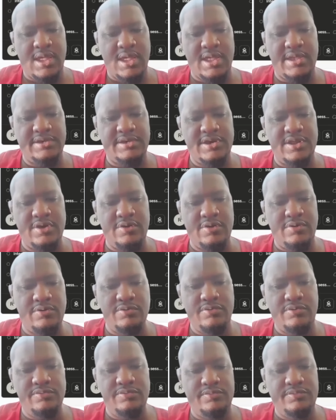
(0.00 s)
I
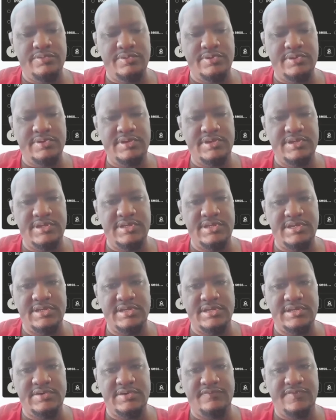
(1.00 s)
know
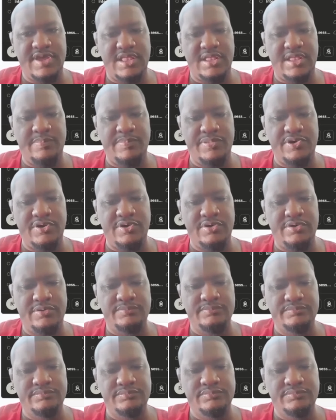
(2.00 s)
the developer,
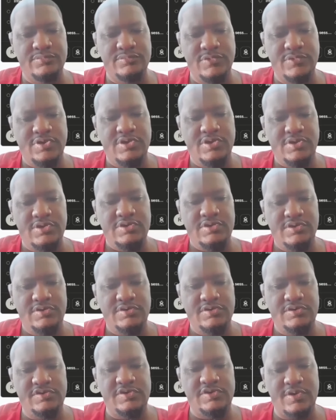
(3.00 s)

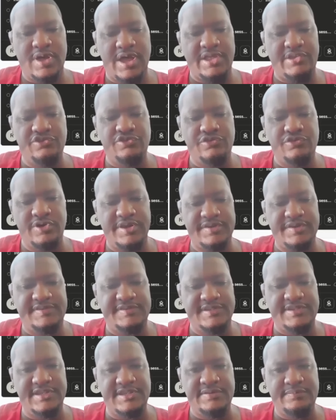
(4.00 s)
so I
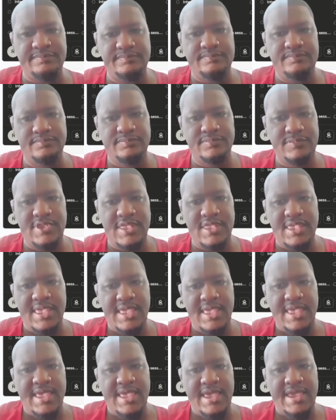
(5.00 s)
trust it,
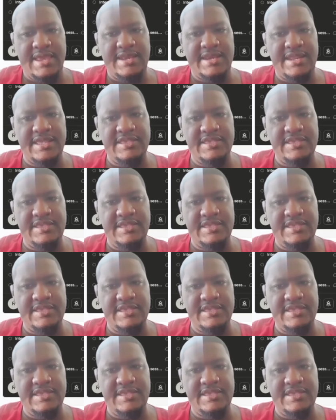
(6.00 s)
and